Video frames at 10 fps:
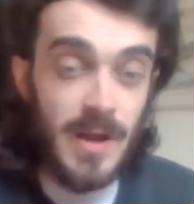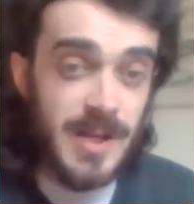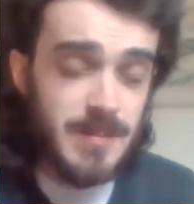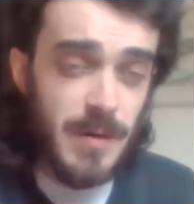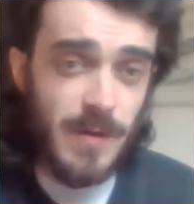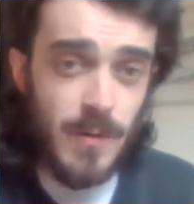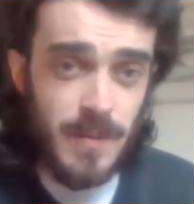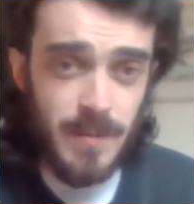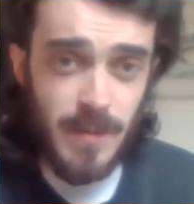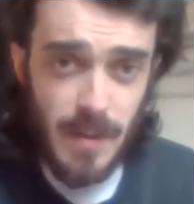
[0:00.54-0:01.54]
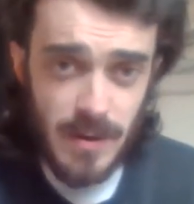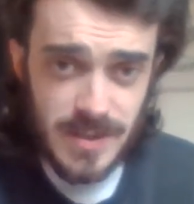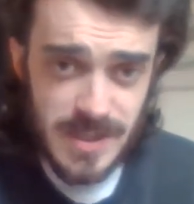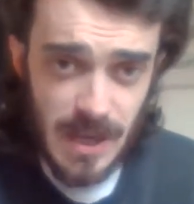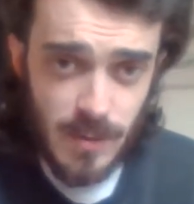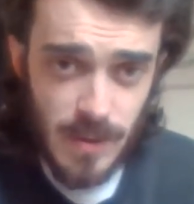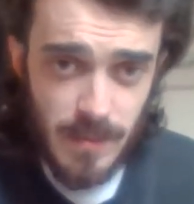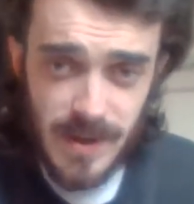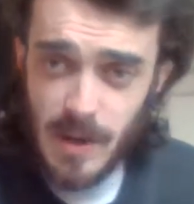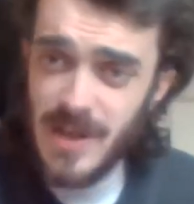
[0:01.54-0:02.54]
Here's my view on the proposed sale on
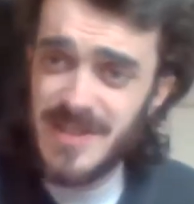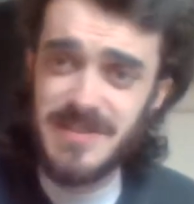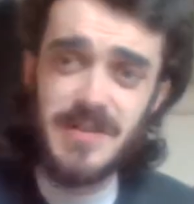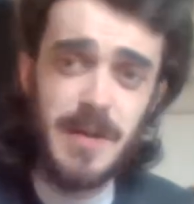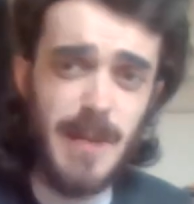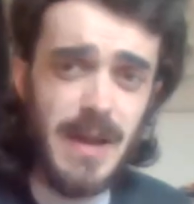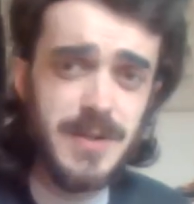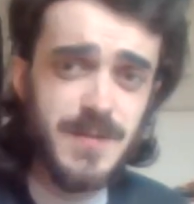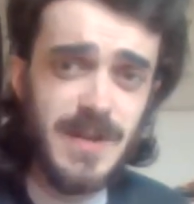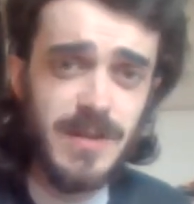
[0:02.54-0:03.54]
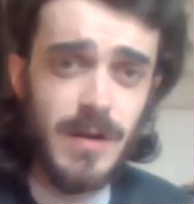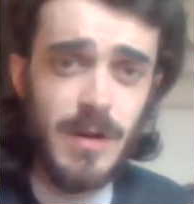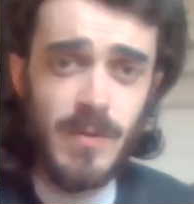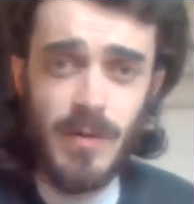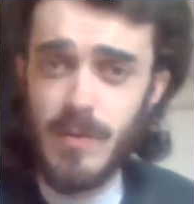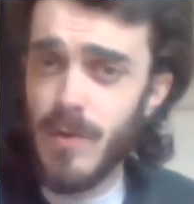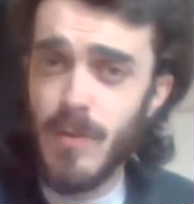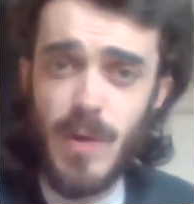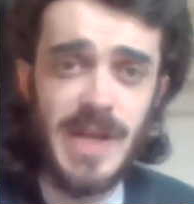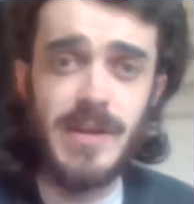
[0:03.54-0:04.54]
Wembley. Now, yesterday I did a balanced video where I
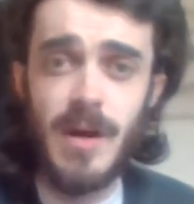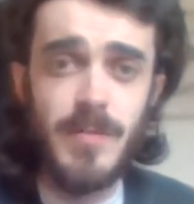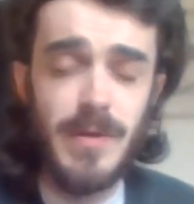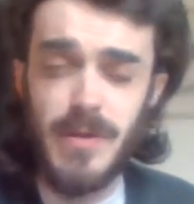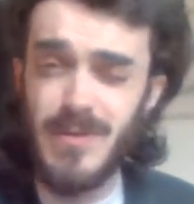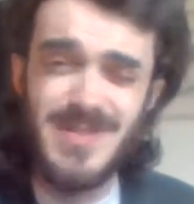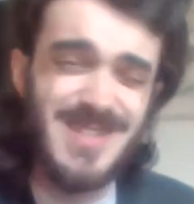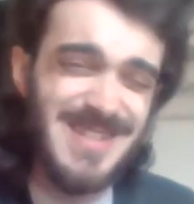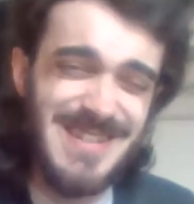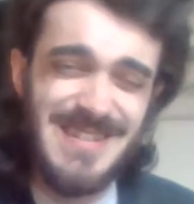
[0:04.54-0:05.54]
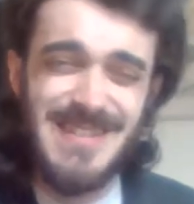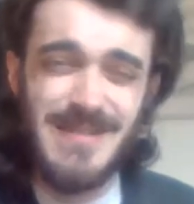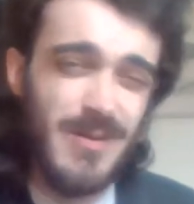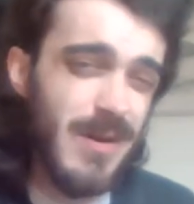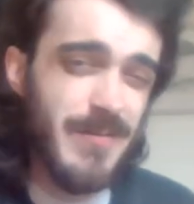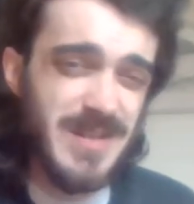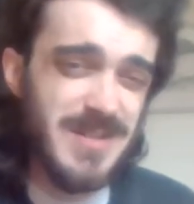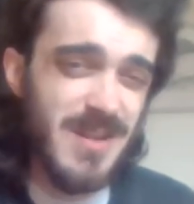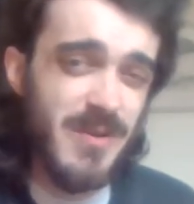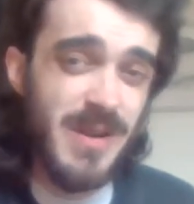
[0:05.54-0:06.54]
weighed up and I was not
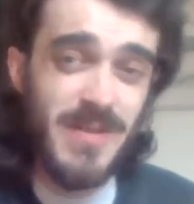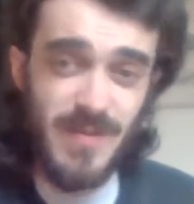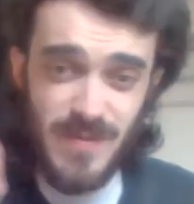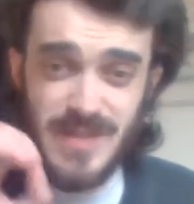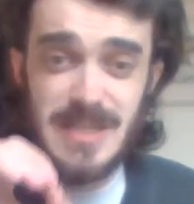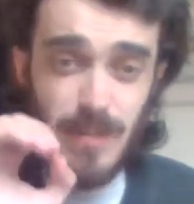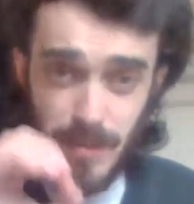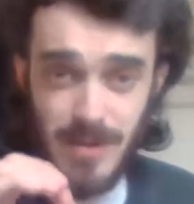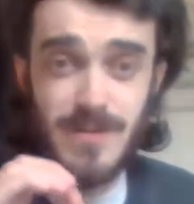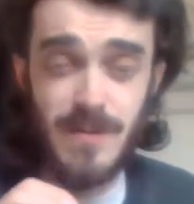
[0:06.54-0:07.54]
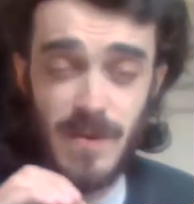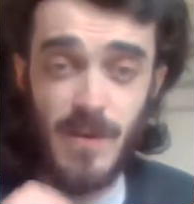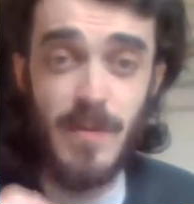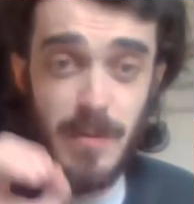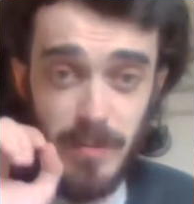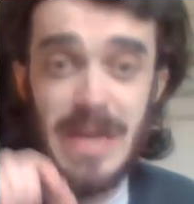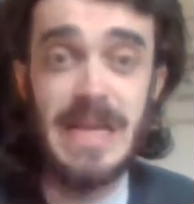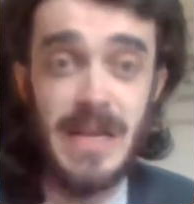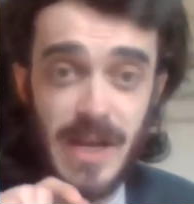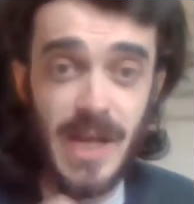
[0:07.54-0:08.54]
100% certain. This is my personal view and I'm
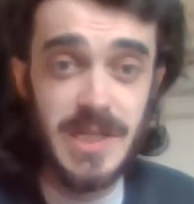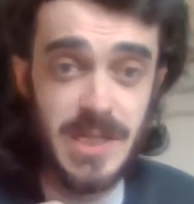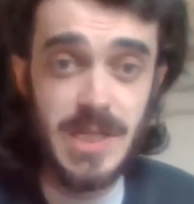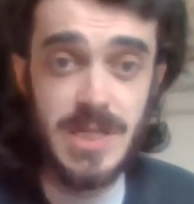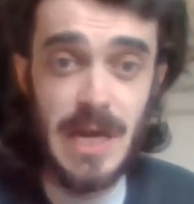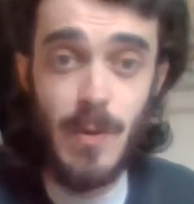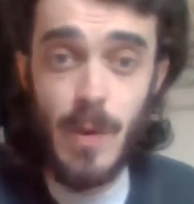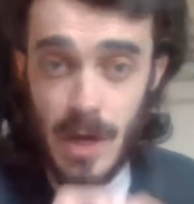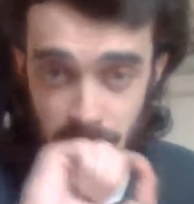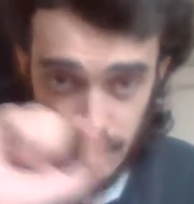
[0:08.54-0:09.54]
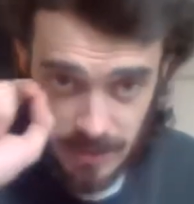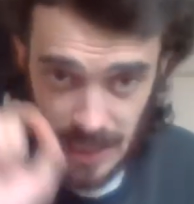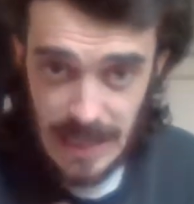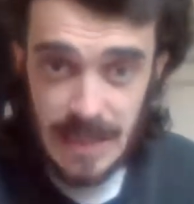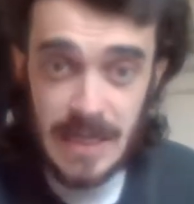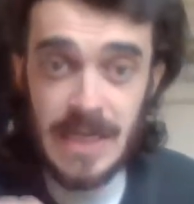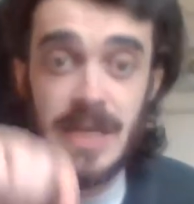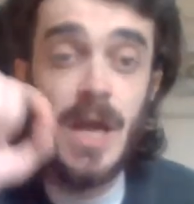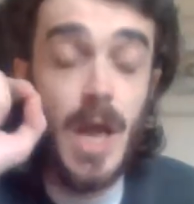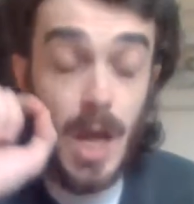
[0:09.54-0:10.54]
completely against this sale. Completely
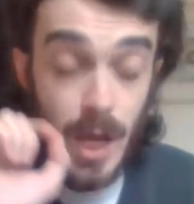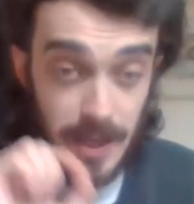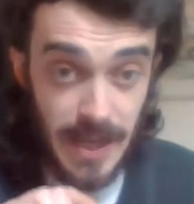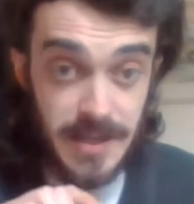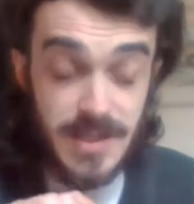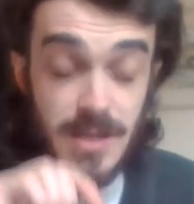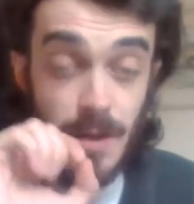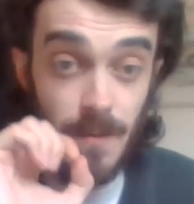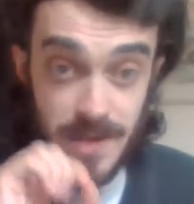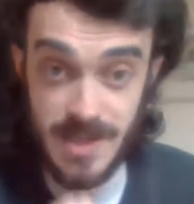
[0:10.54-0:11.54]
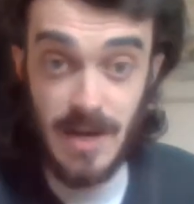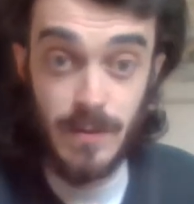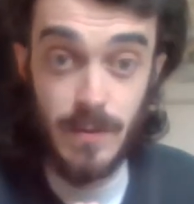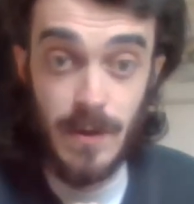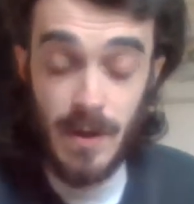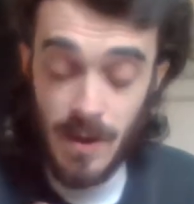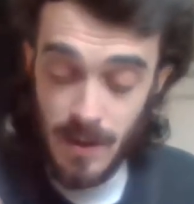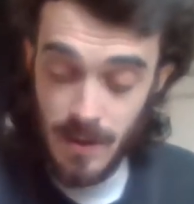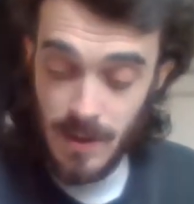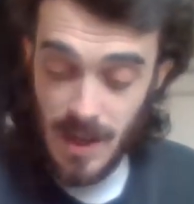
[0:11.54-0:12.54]
against the sale.
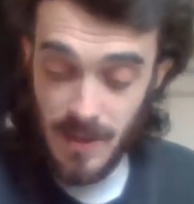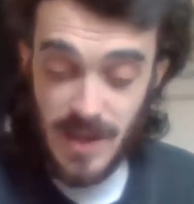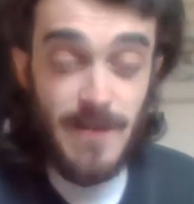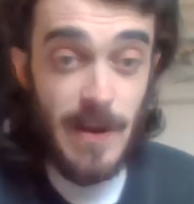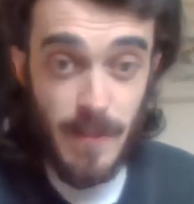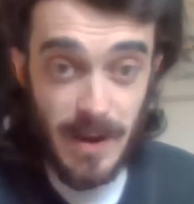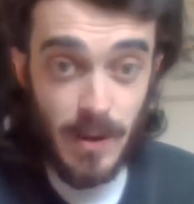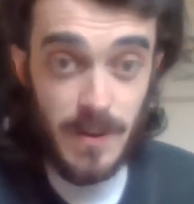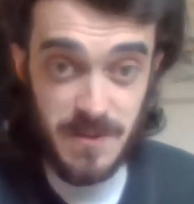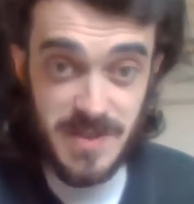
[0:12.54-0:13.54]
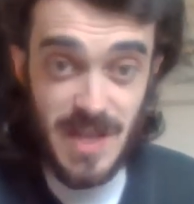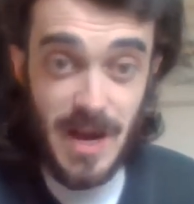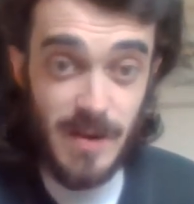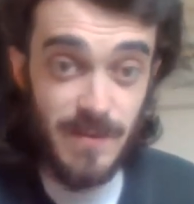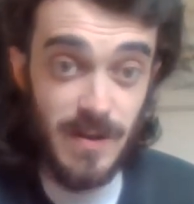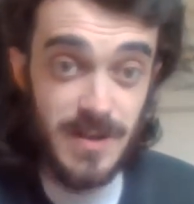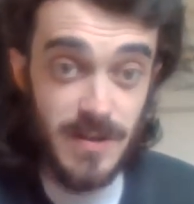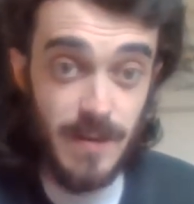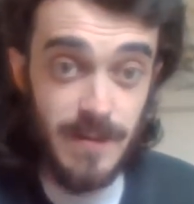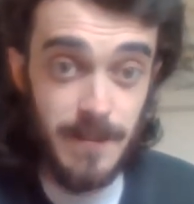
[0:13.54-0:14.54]
The FA will make a loss on the stadium, first off.